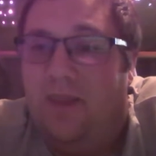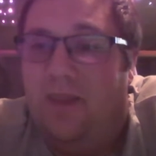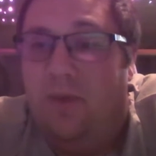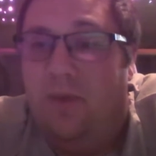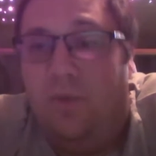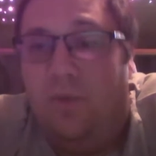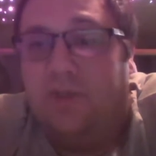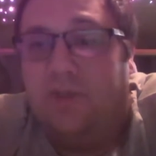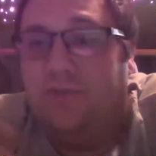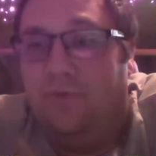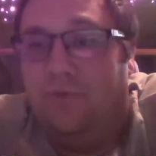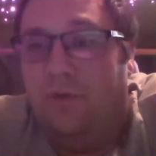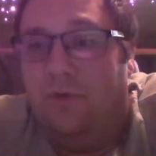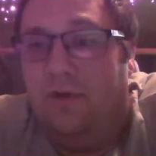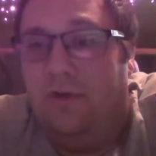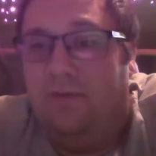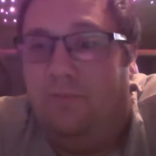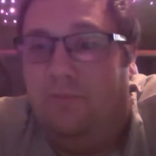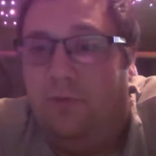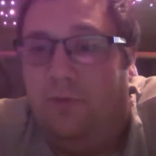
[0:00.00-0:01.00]
which for
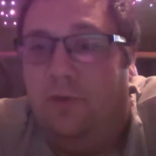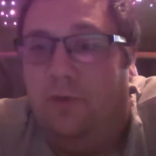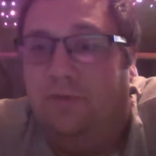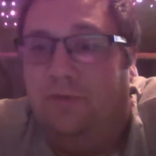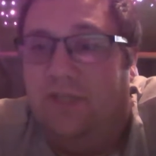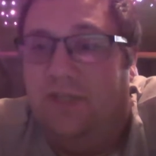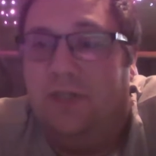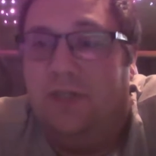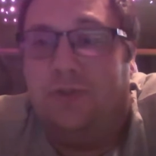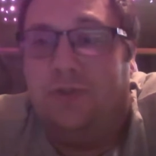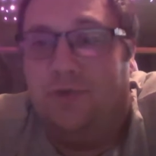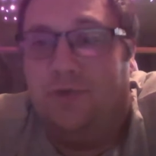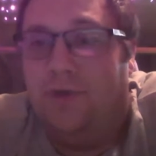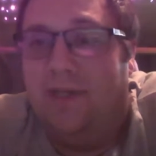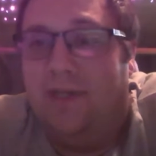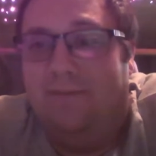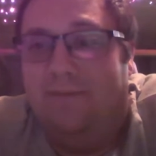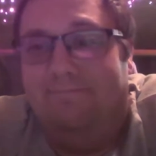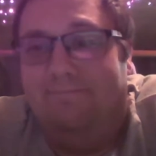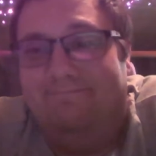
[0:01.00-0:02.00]
an old
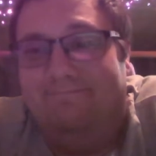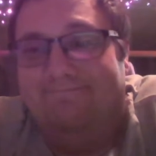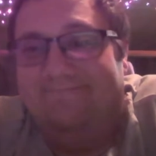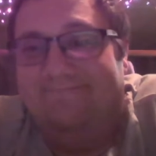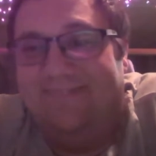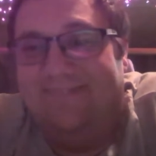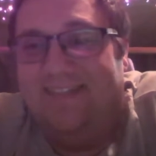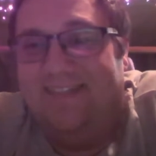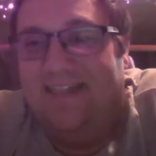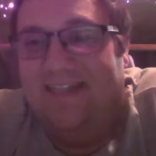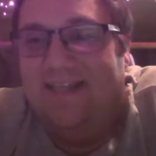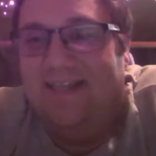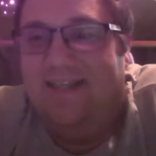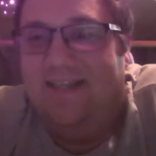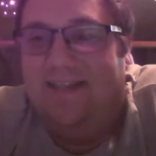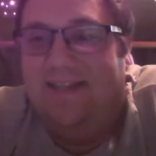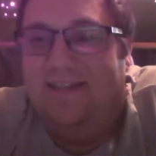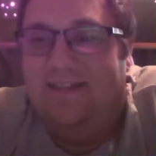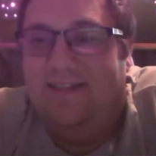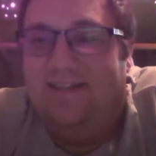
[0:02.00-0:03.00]
Detroit,
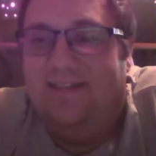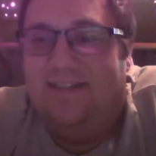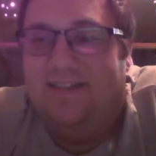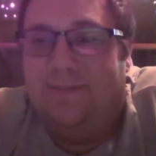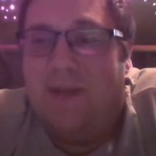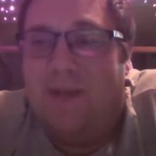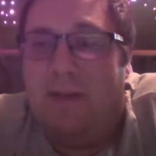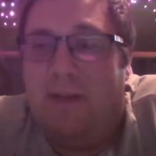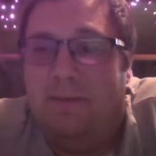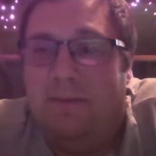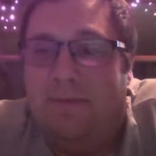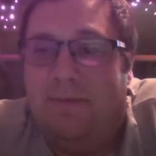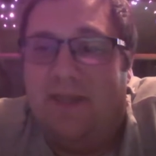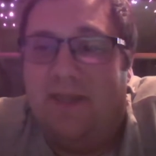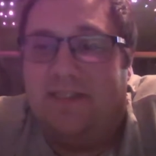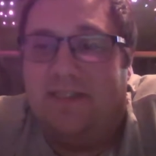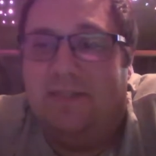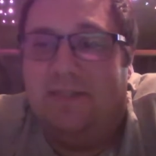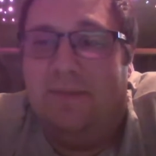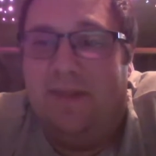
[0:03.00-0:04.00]
it's probably
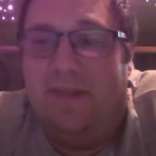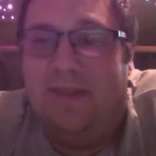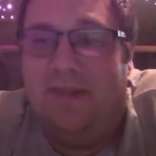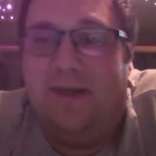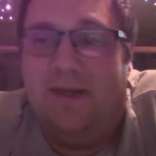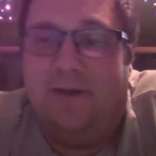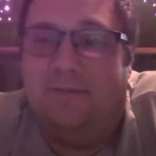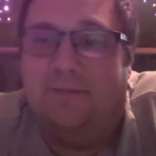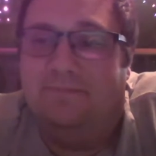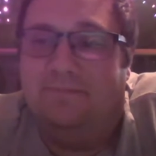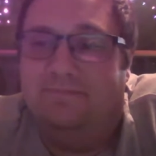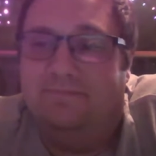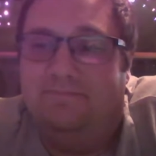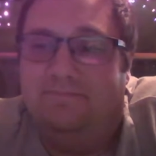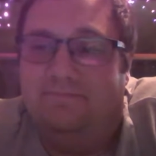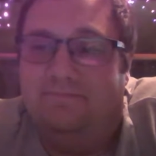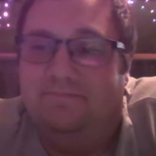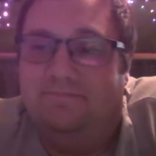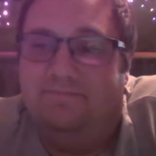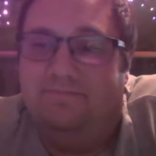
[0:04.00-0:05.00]
best to be there.
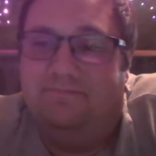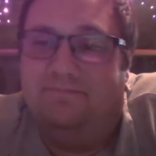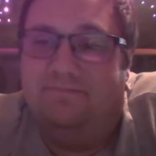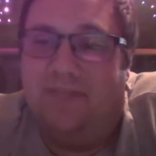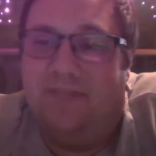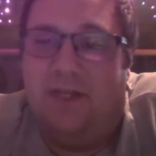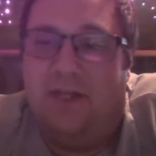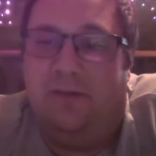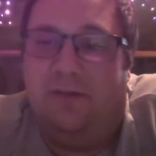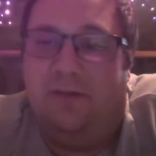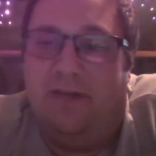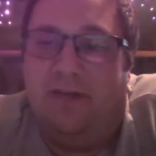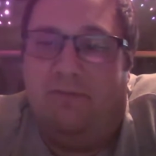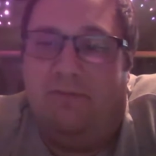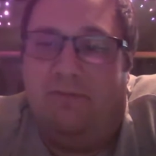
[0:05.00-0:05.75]
They don't like